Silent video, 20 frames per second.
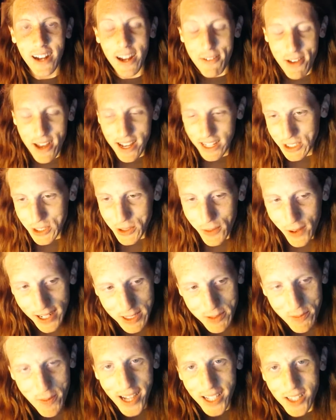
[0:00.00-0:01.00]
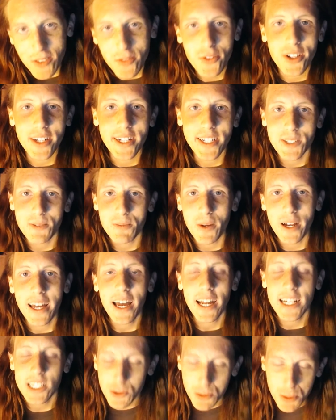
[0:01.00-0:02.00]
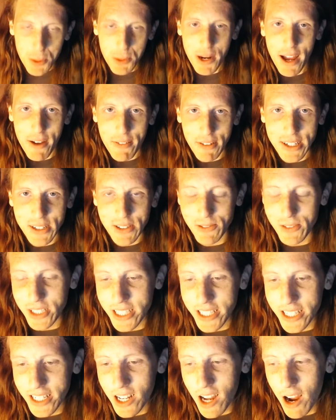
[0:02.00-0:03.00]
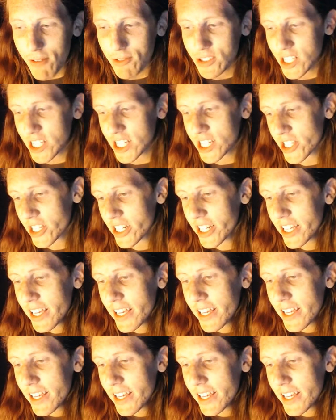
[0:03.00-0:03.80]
I haven't actually watched back the footage, but I just remember having a really good conversation.